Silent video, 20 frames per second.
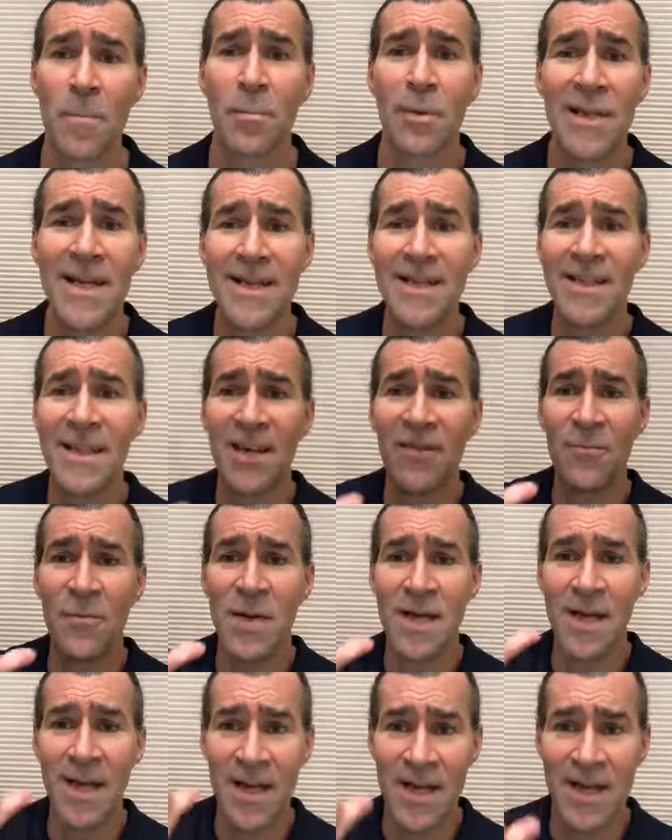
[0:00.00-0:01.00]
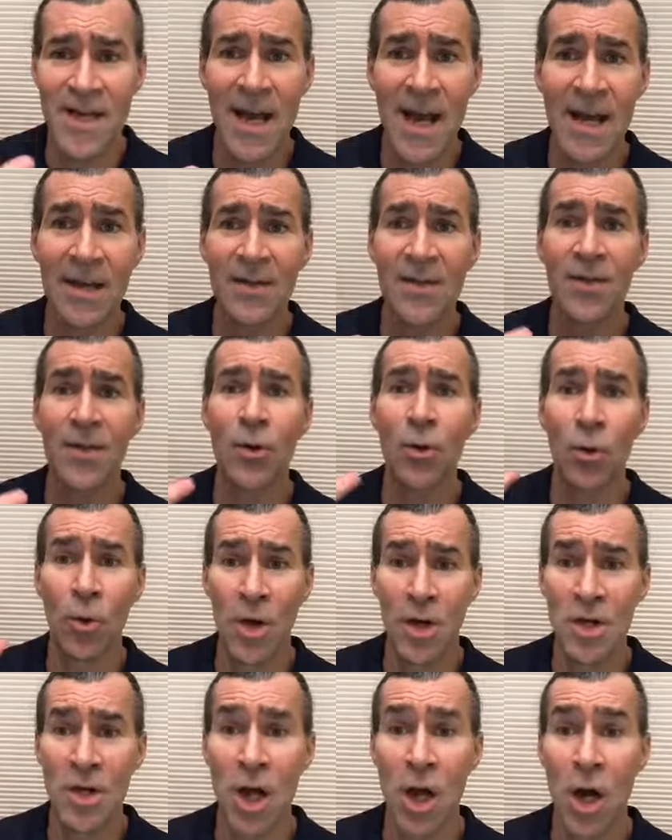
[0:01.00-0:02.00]
Please give me a yes
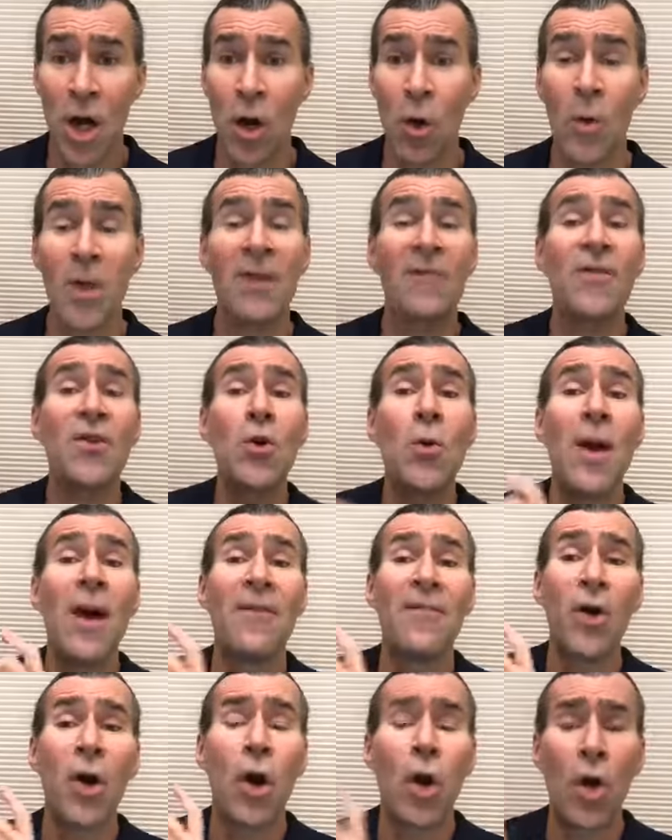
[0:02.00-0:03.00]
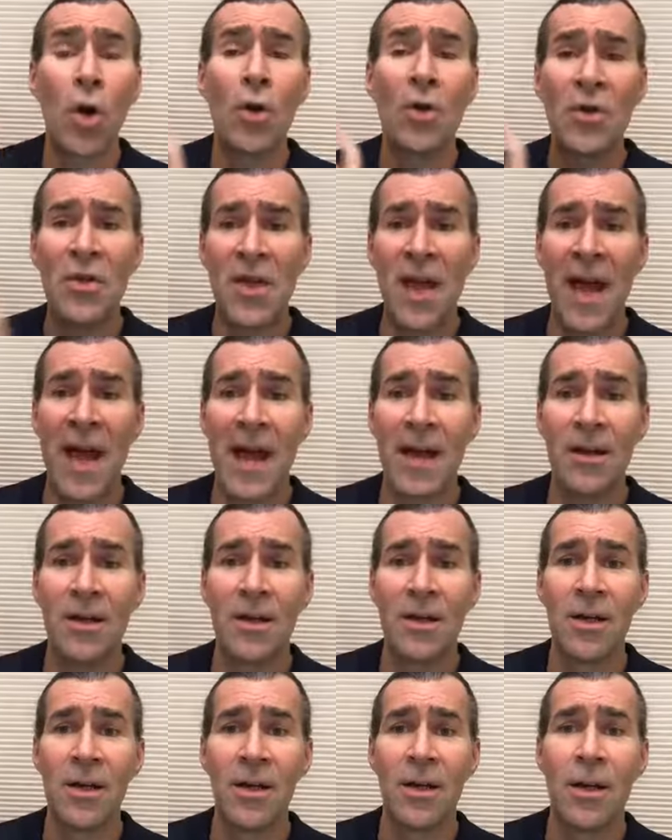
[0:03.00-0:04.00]
or a no if you have heard that